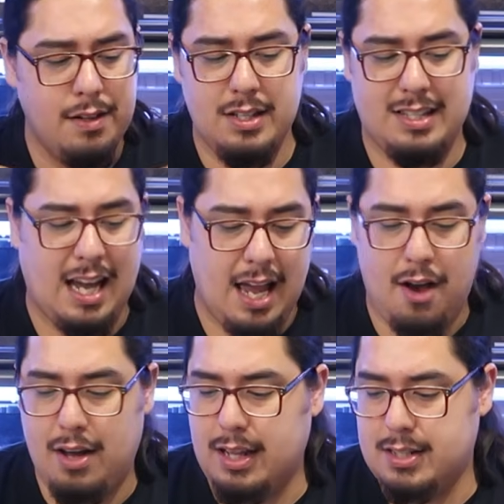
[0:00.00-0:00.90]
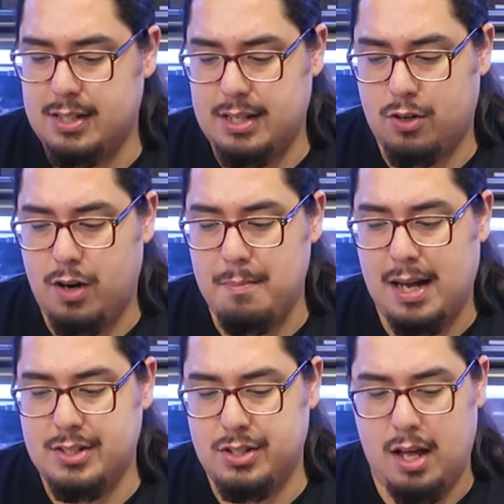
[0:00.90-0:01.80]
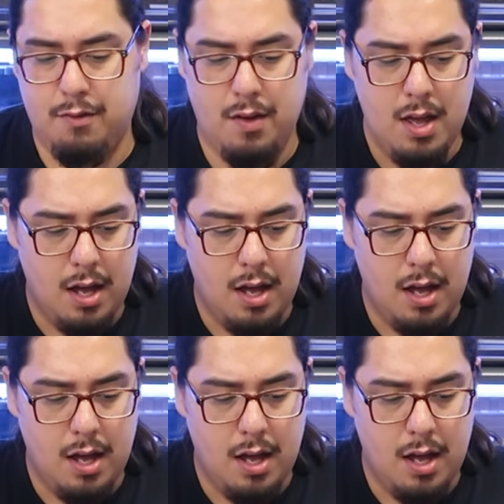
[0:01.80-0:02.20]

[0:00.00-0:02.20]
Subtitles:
This is kind of how I like to decorate my stuff.